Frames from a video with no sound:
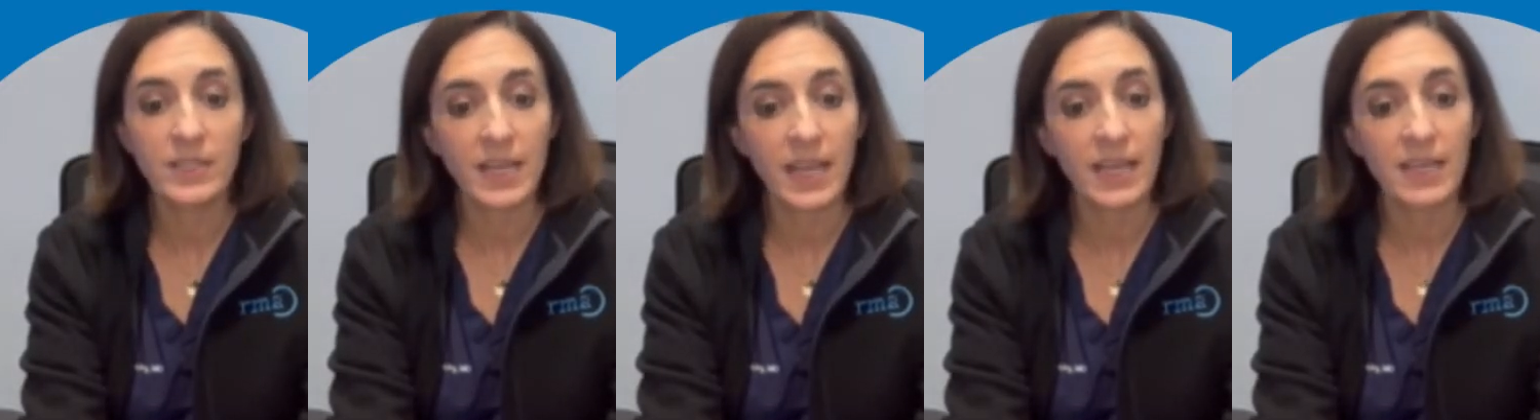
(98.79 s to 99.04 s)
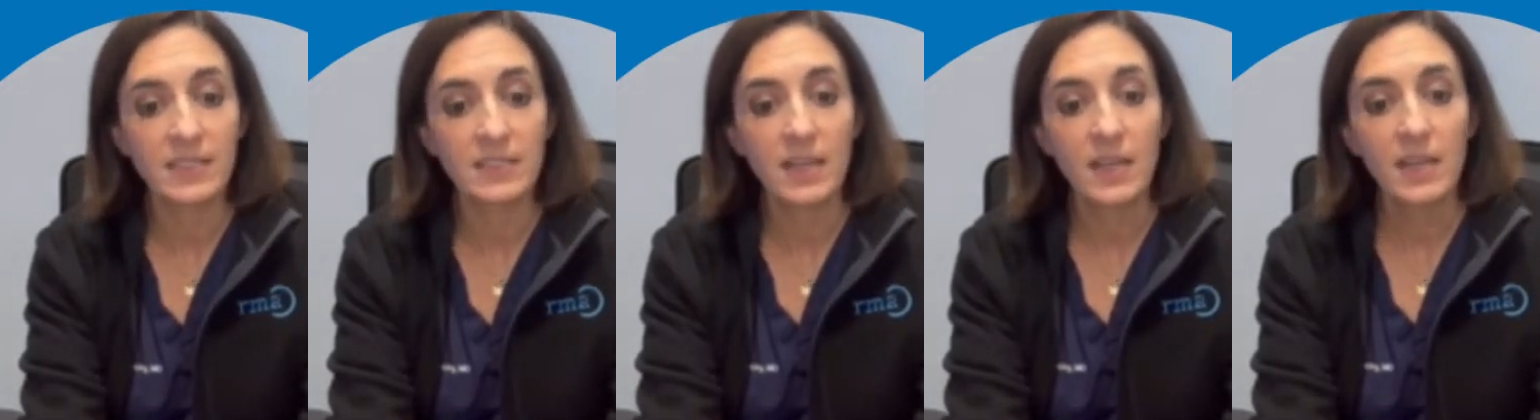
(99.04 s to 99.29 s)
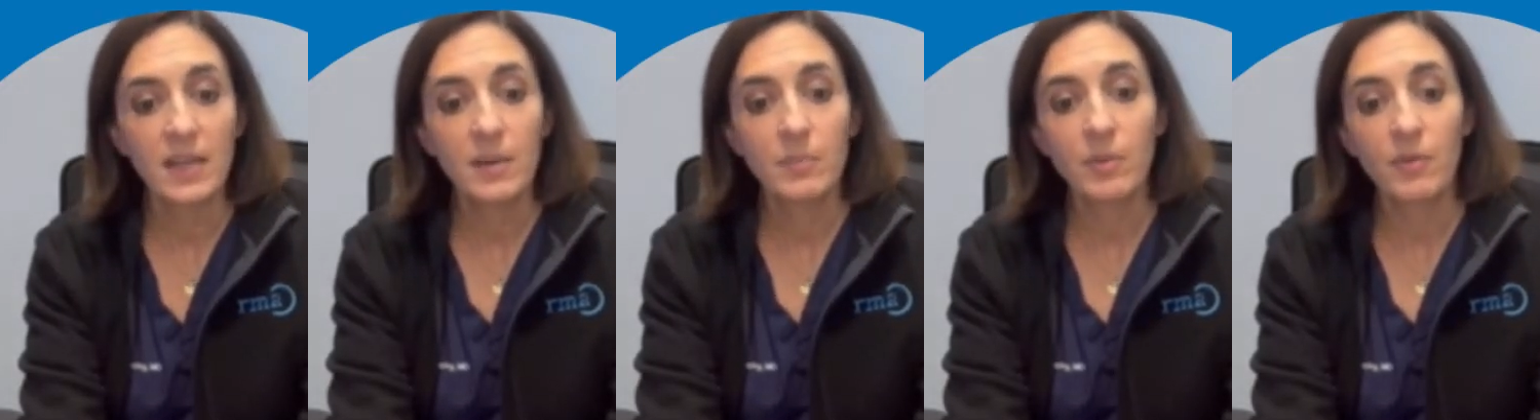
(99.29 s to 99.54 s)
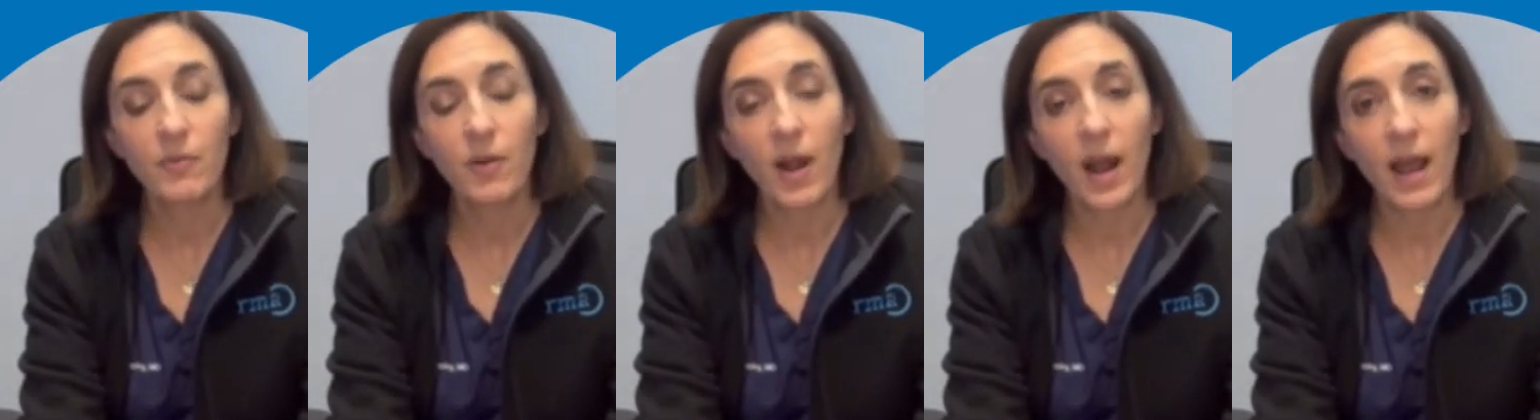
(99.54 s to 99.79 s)
days
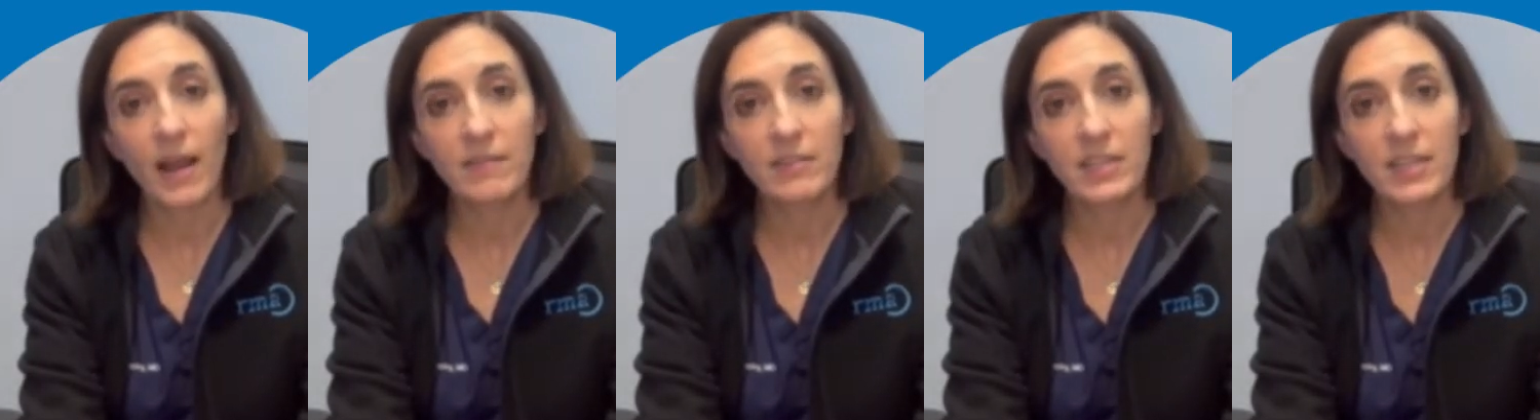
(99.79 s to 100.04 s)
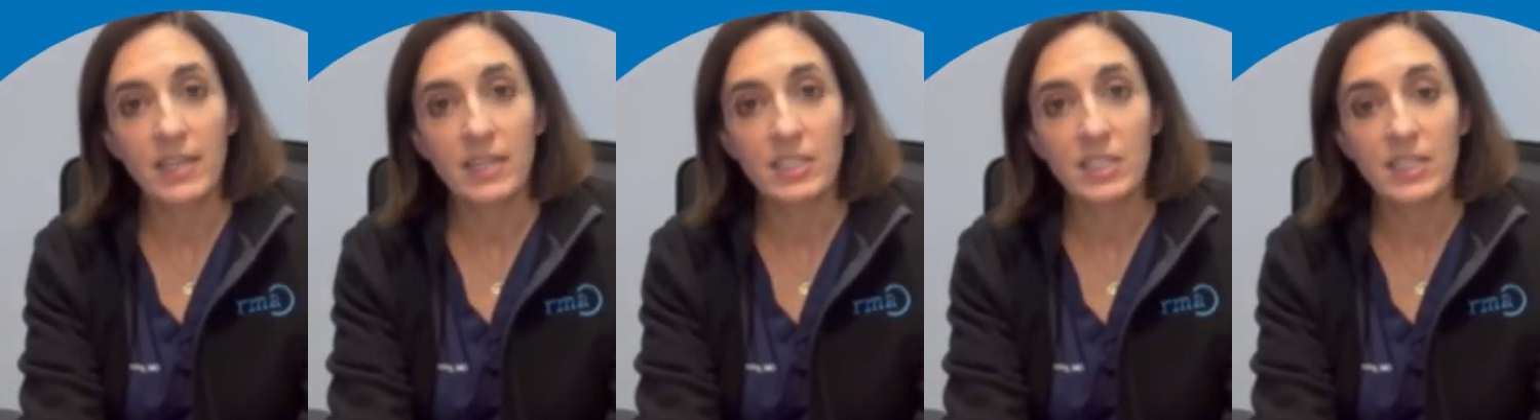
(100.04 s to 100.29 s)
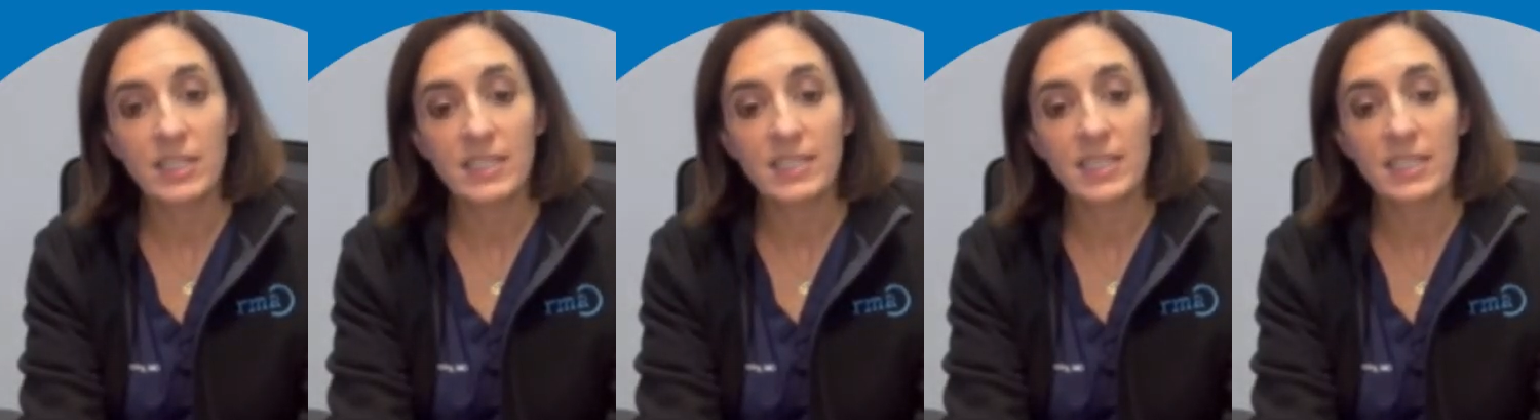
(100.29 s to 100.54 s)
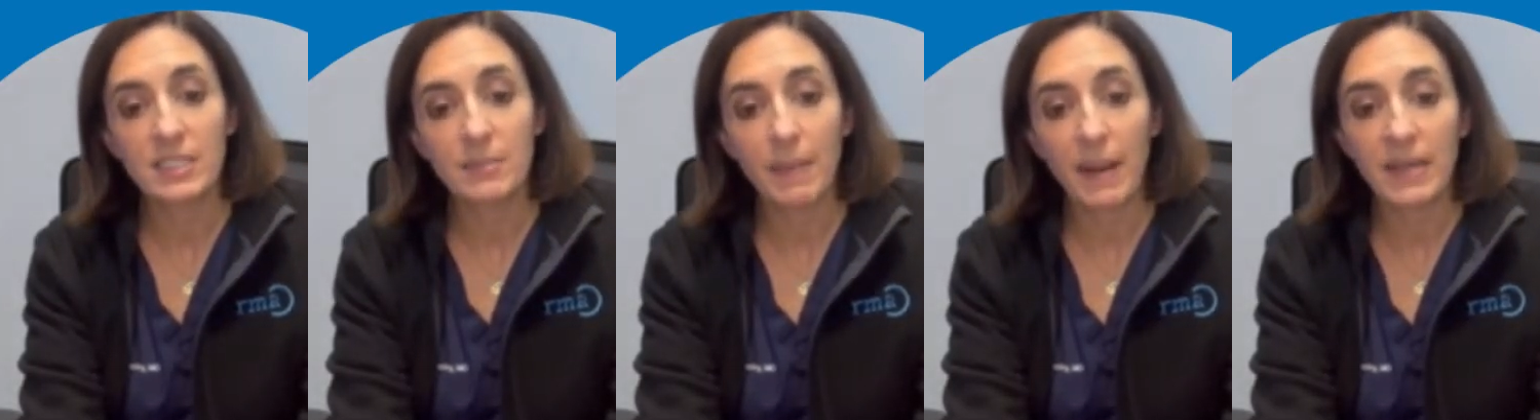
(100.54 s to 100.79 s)
before ovulation is
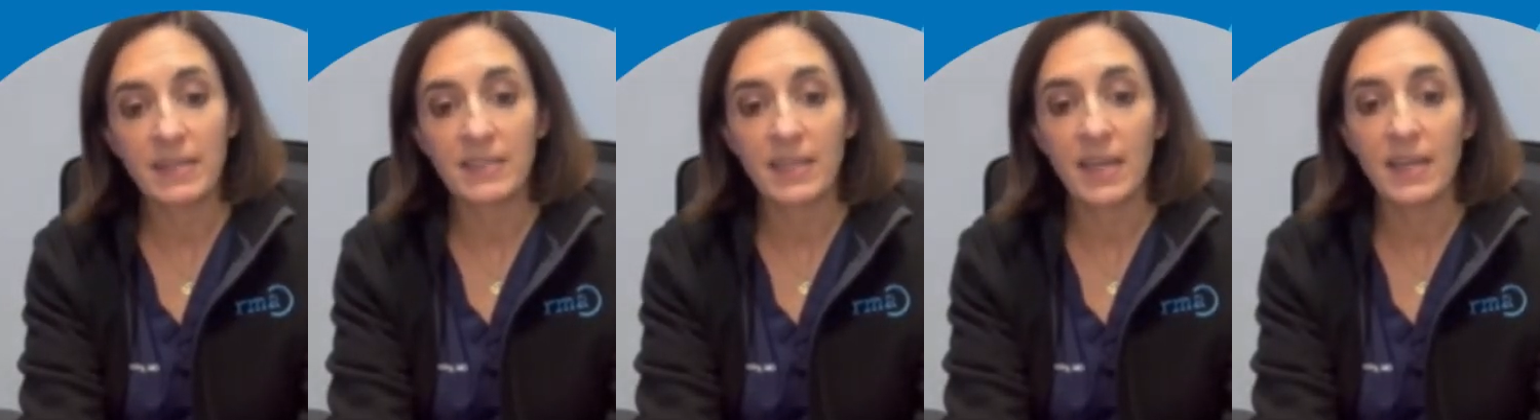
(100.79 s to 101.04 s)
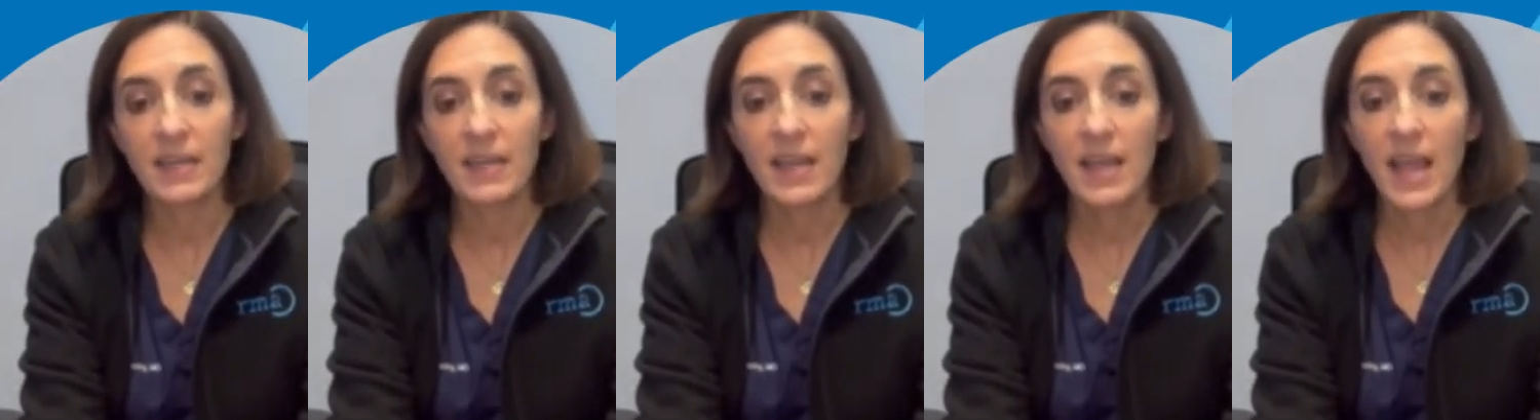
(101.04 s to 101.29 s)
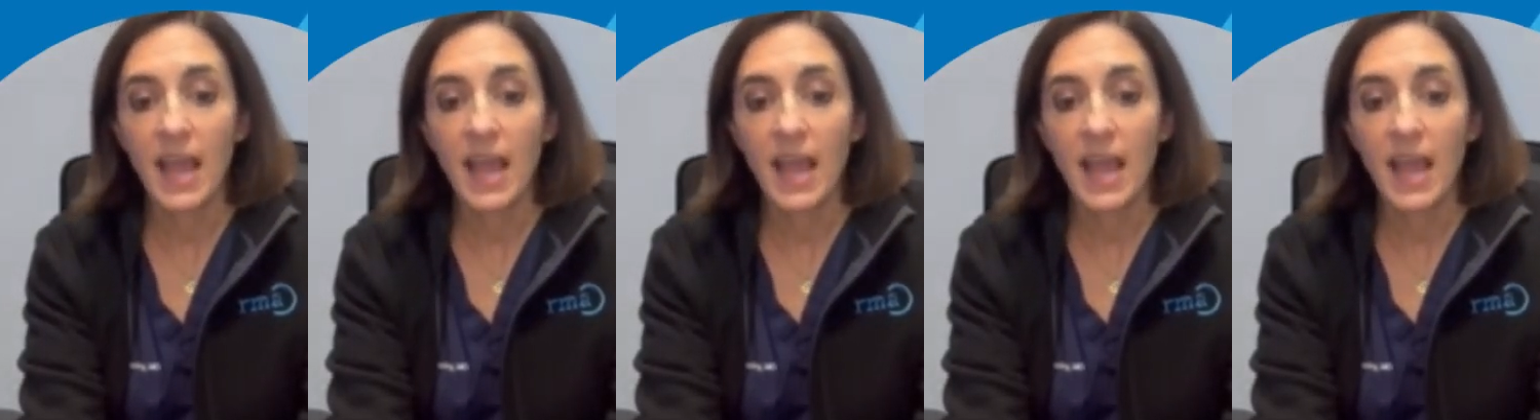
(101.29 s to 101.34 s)
expected